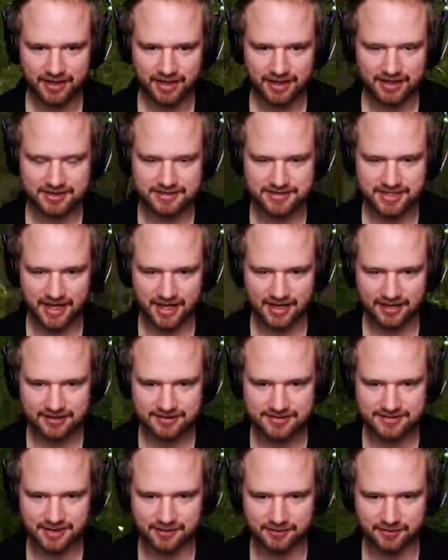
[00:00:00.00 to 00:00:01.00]
attack
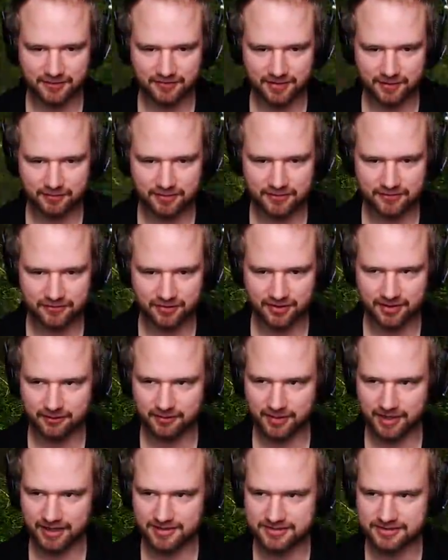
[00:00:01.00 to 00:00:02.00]
some of them before they
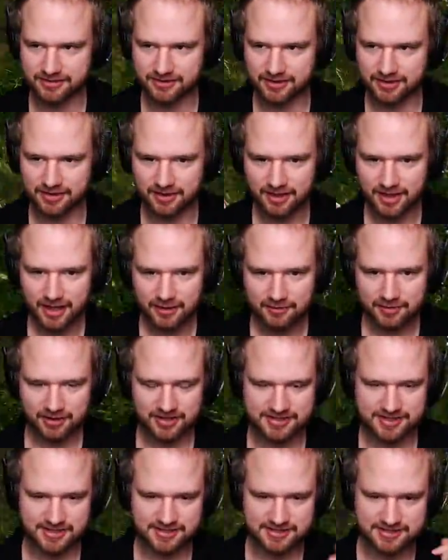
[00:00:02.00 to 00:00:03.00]
make it to Lille.
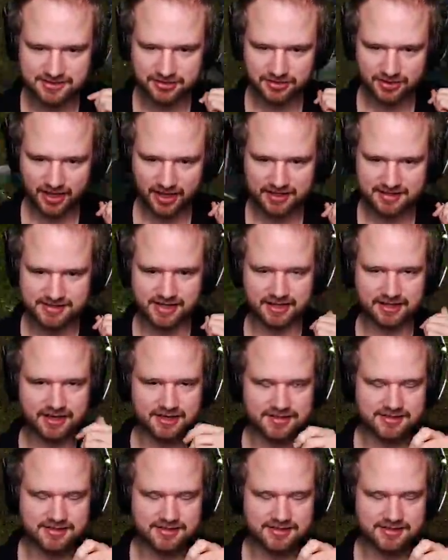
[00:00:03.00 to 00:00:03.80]
Because as soon as they lay